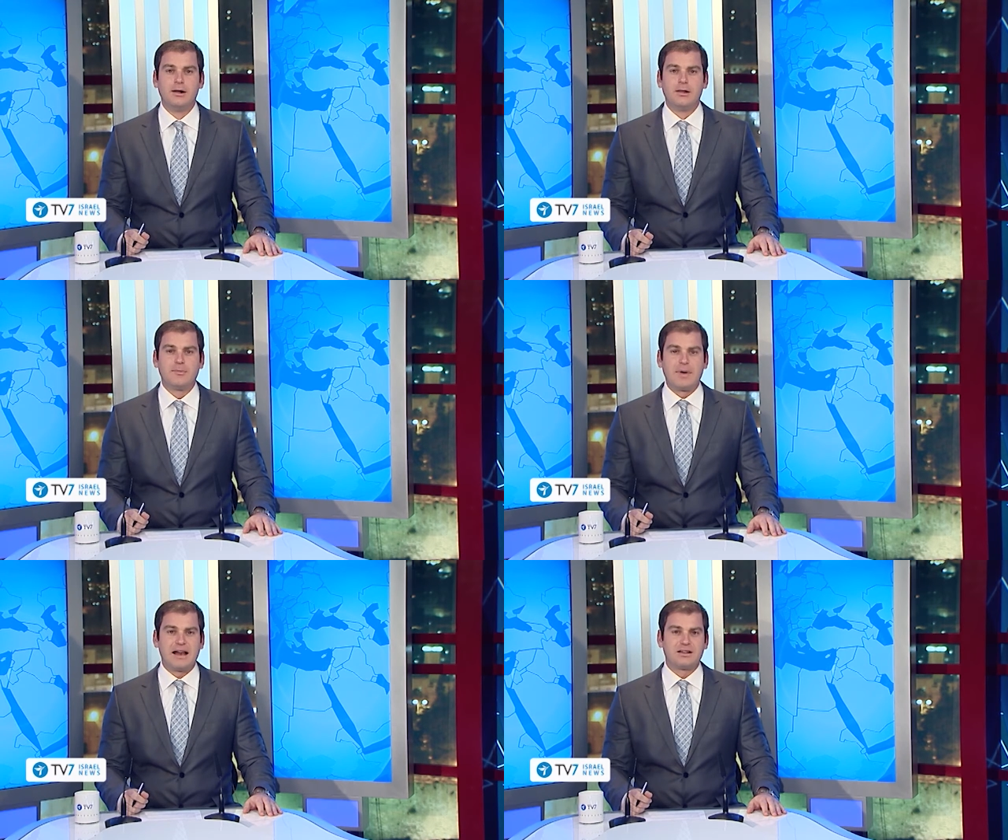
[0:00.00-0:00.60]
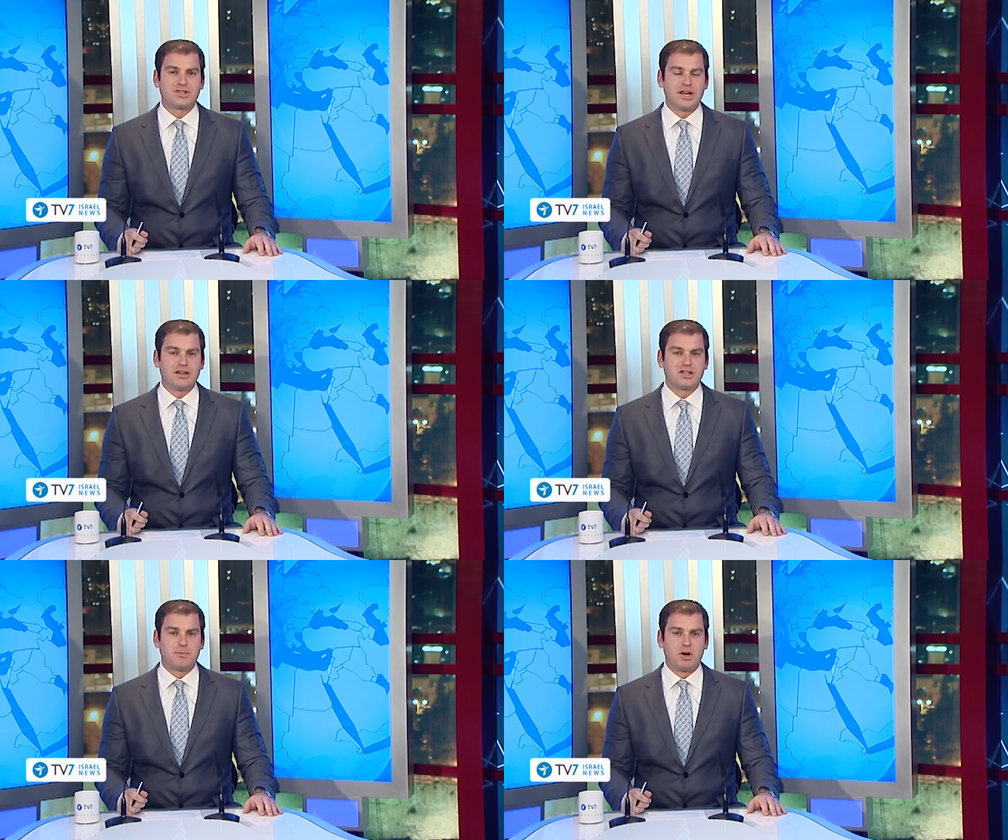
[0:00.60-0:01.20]
The
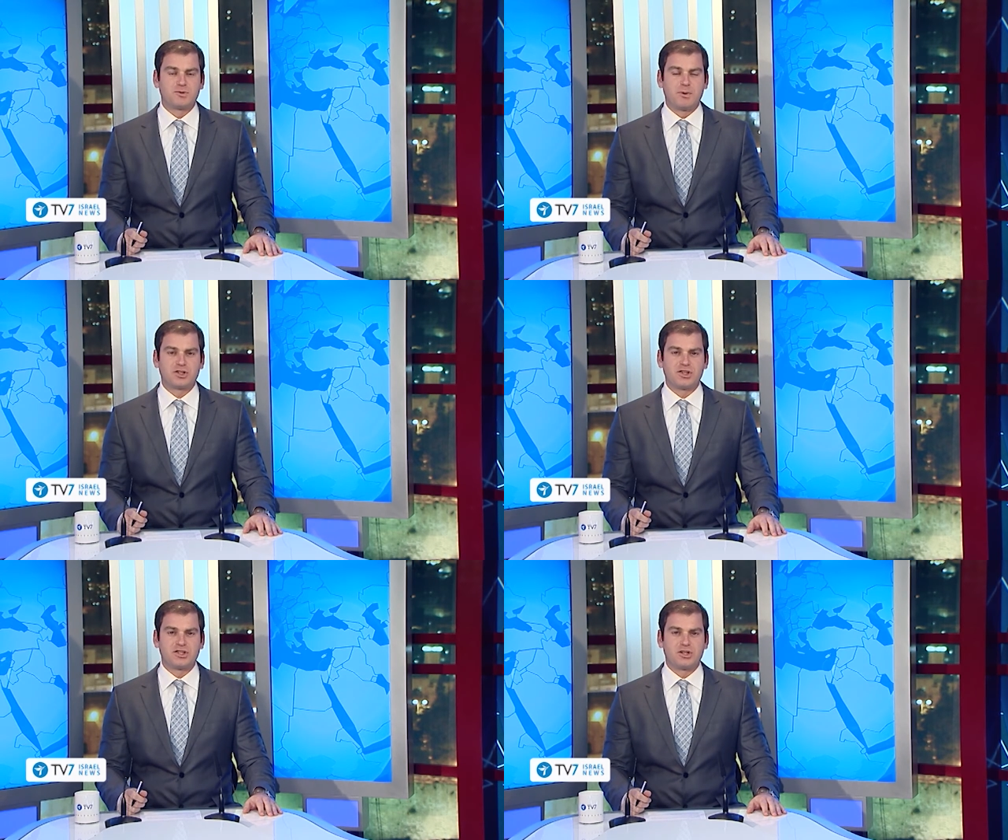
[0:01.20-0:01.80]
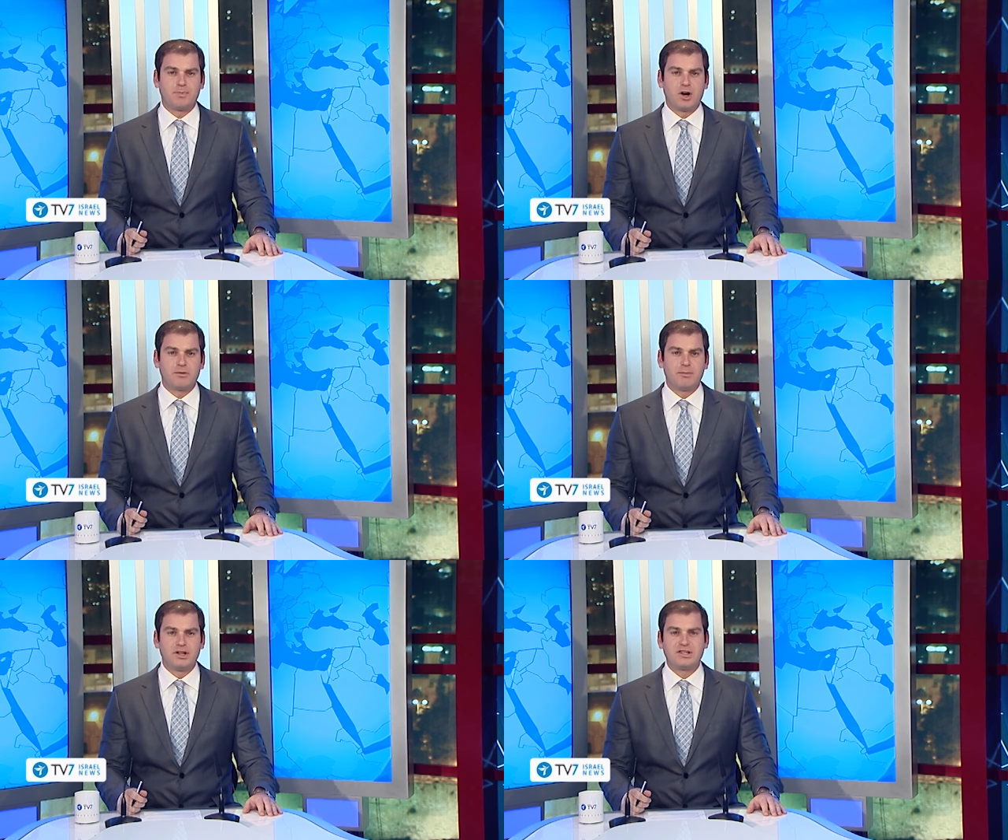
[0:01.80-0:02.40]
Palestinian spokesperson's
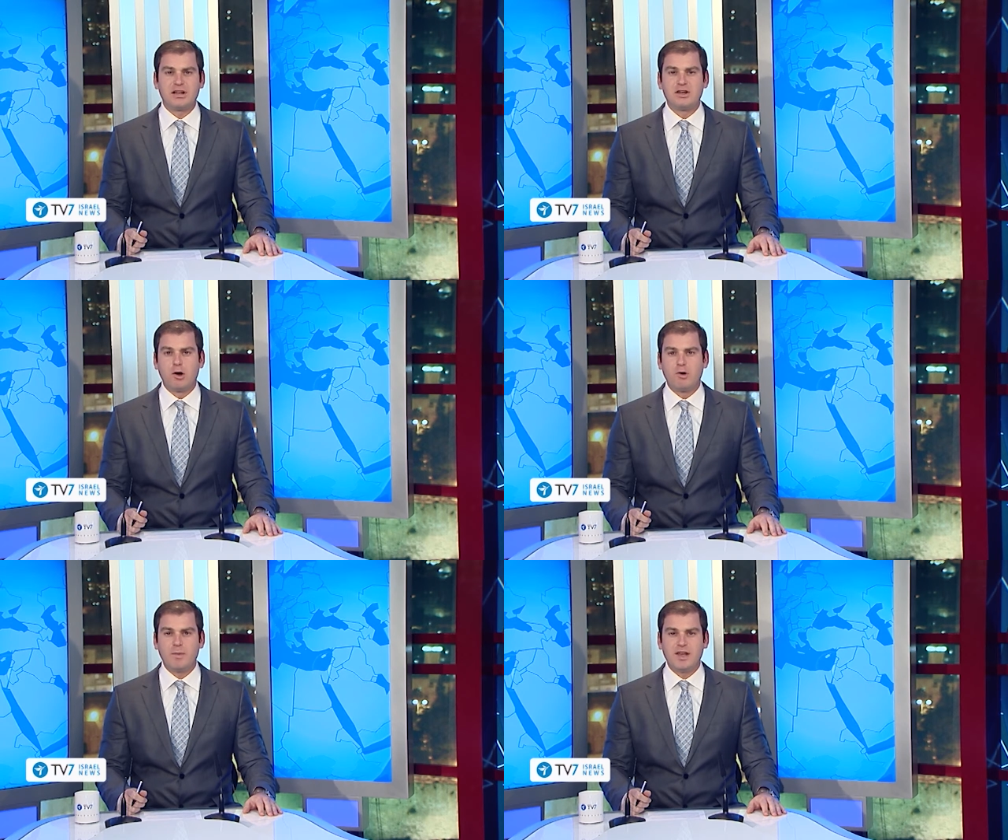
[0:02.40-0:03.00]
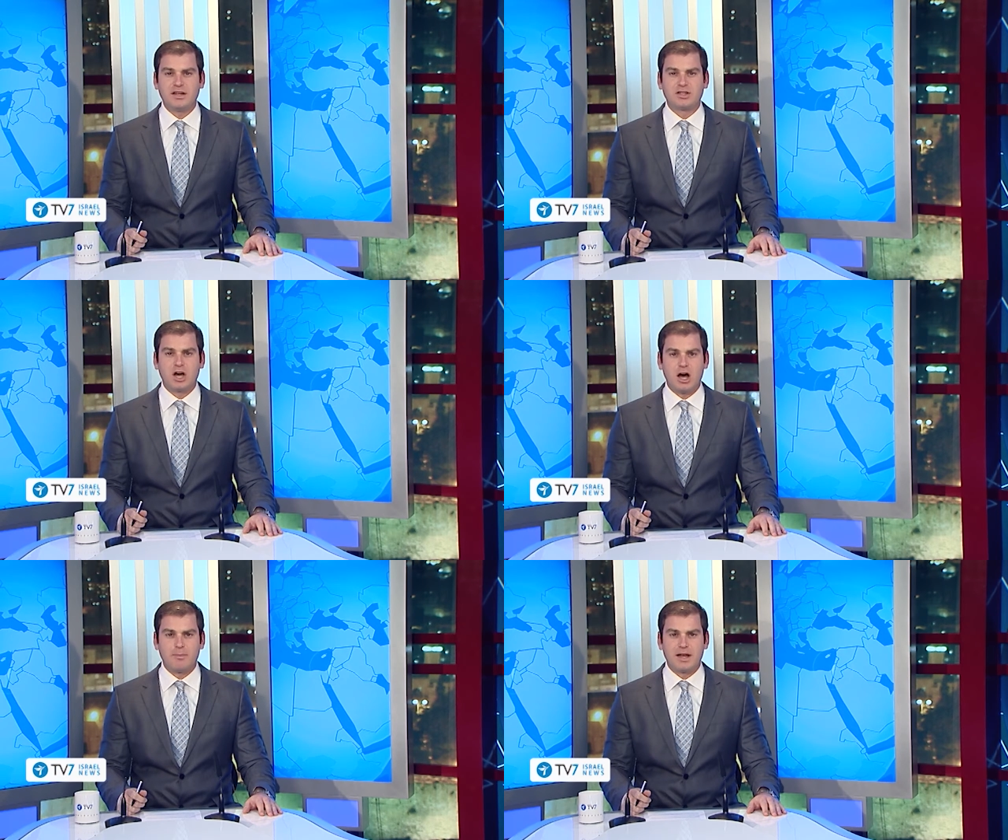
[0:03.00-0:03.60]
department had no immediate
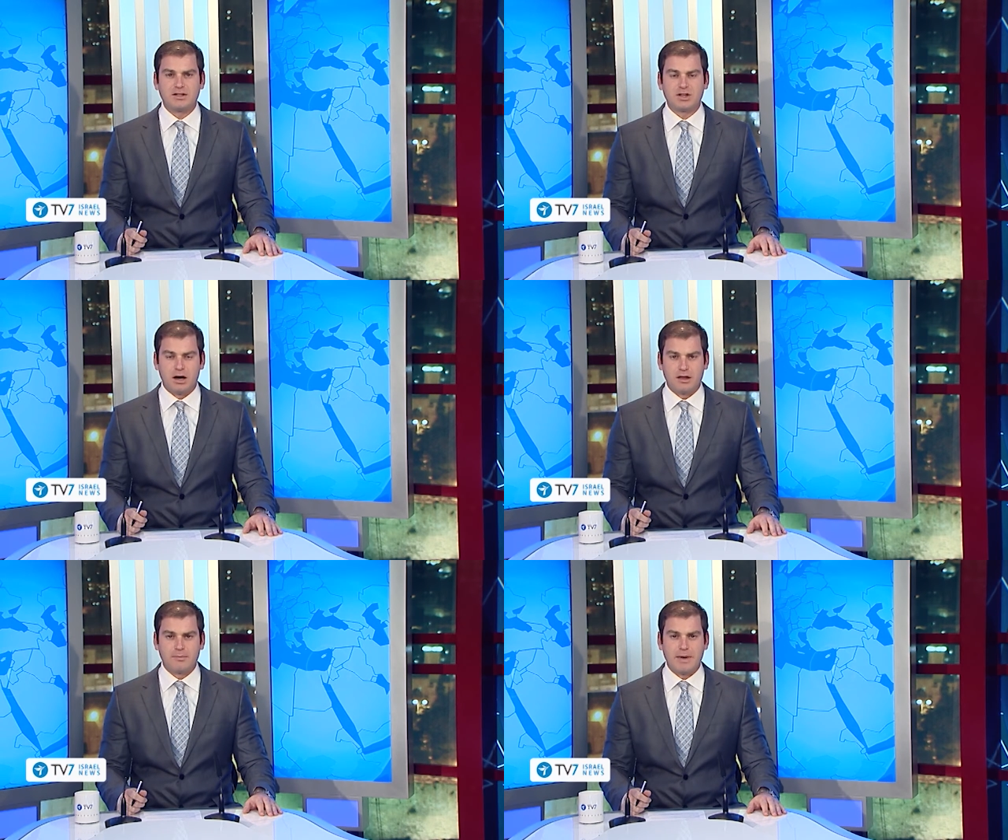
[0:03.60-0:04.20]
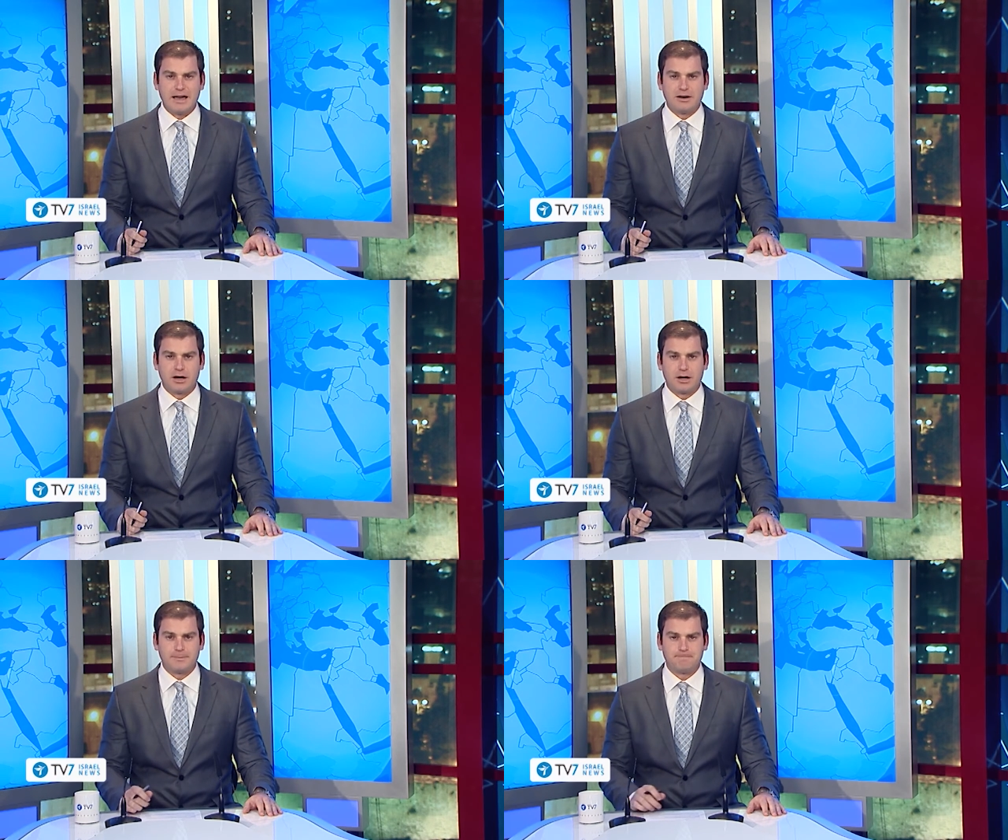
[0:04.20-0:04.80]
comment on the
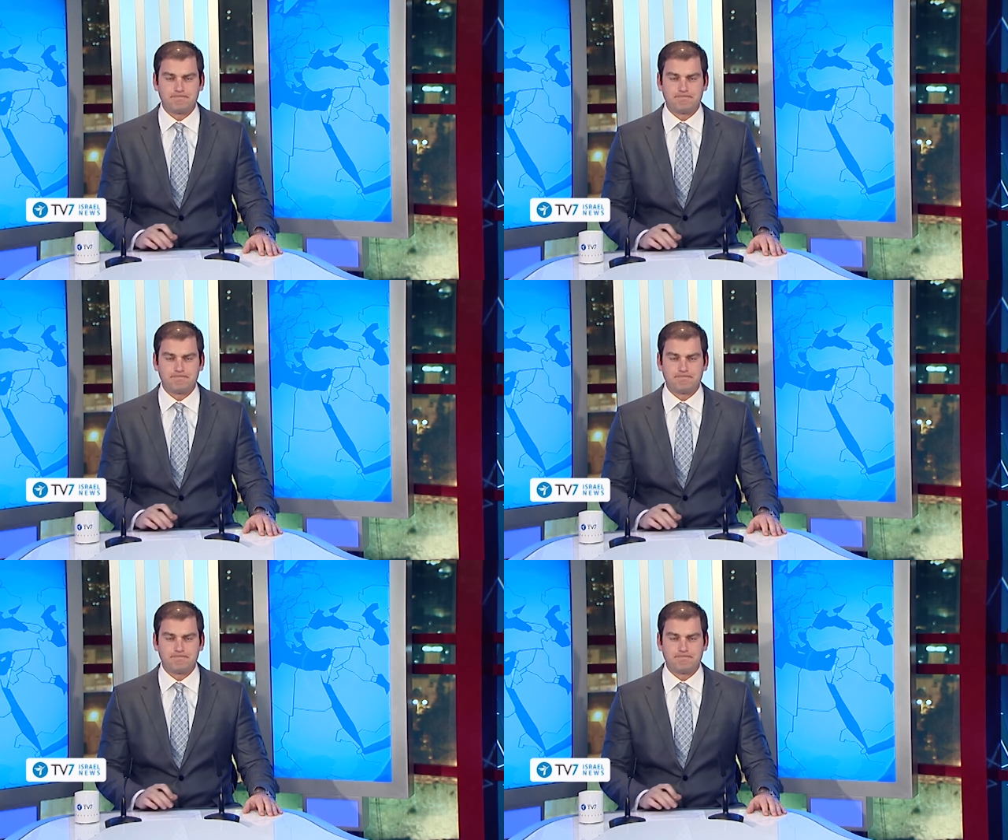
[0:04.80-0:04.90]
matter.